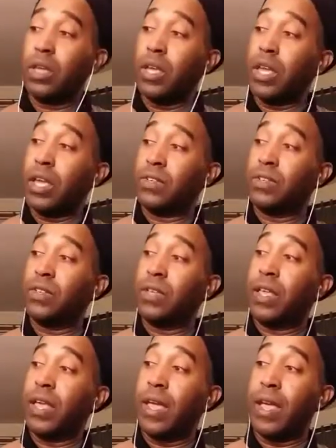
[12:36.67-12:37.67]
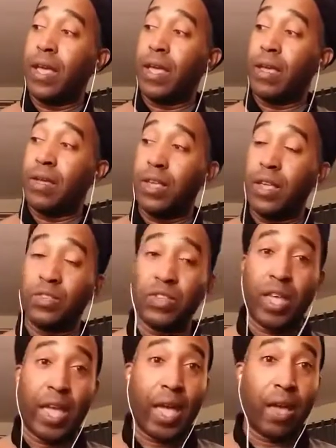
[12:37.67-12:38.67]
it's
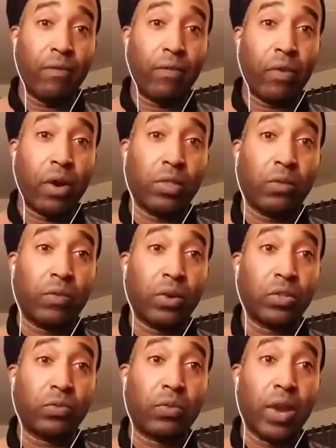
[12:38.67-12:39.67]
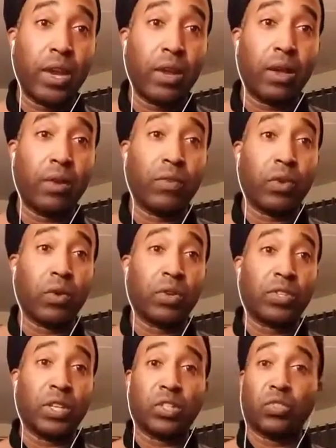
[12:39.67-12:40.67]
an F on the first fret of your
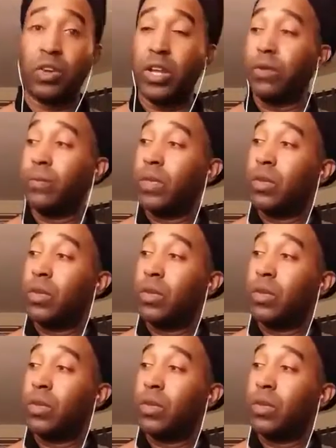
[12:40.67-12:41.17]
sixth string.